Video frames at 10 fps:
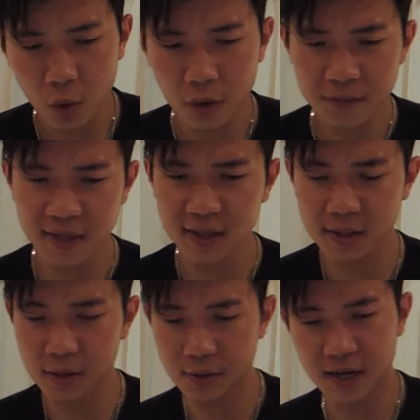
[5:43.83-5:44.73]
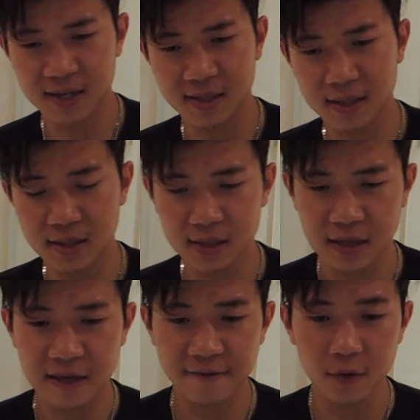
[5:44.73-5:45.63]
what I'm saying to you guys is,
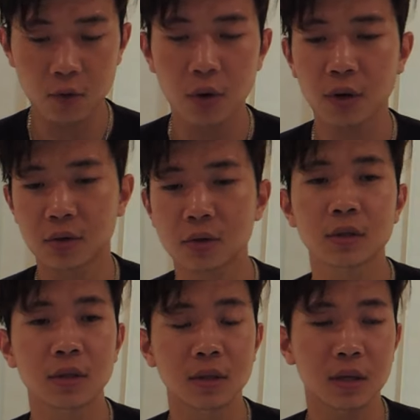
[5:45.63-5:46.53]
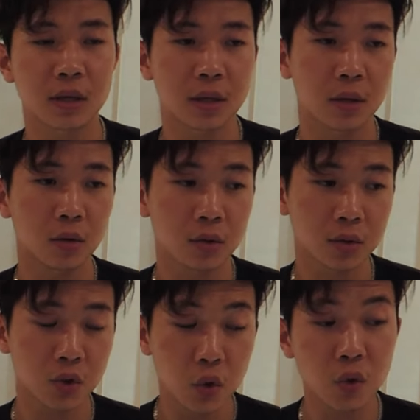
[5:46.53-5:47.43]
if you are interested in
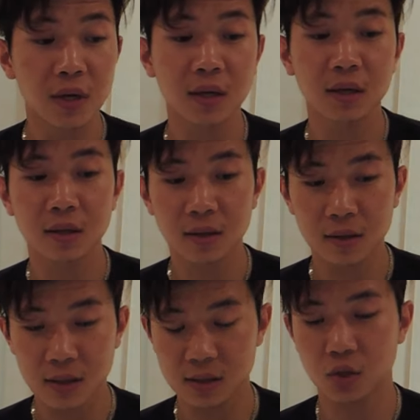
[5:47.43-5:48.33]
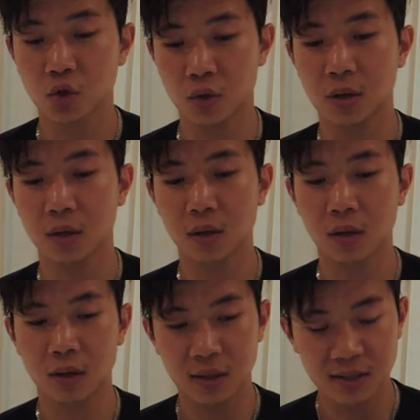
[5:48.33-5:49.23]
doing this trick,
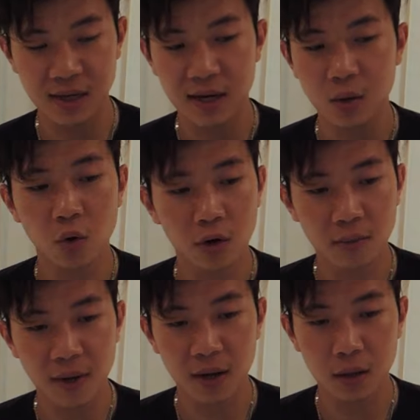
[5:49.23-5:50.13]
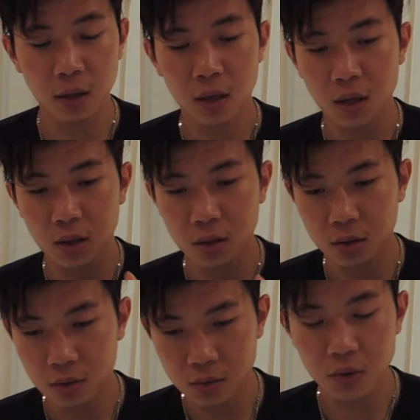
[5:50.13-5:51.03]
sine coin bend,
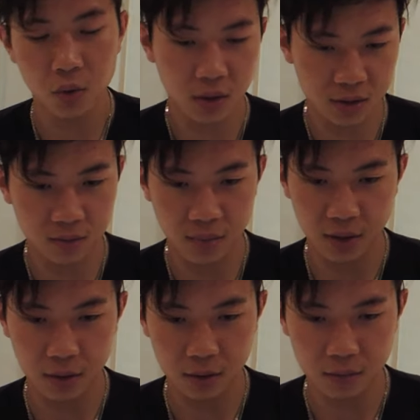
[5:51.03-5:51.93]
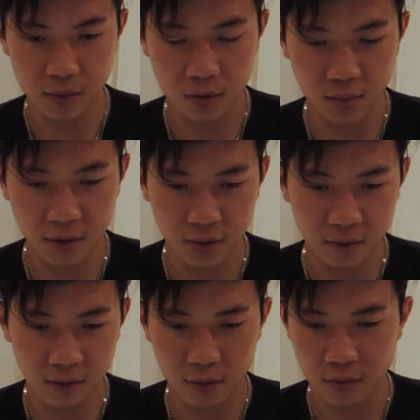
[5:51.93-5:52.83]
use Quantum Bender
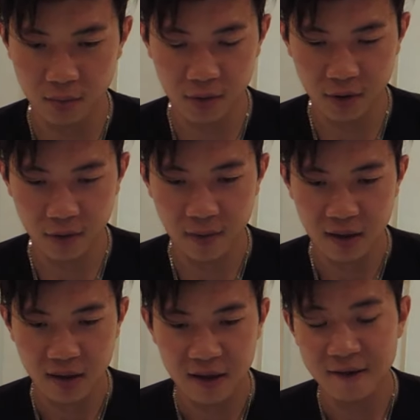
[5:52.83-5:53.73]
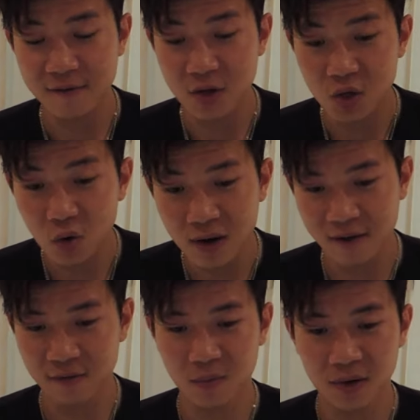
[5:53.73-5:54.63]
2.0 or 3.0. If you don't
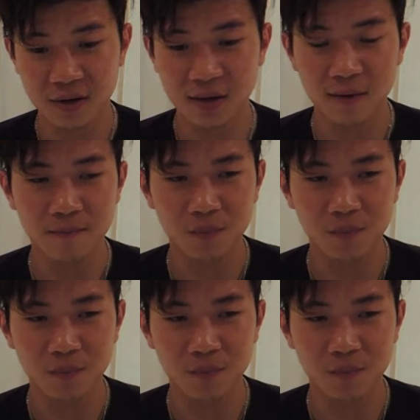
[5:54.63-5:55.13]
have the money,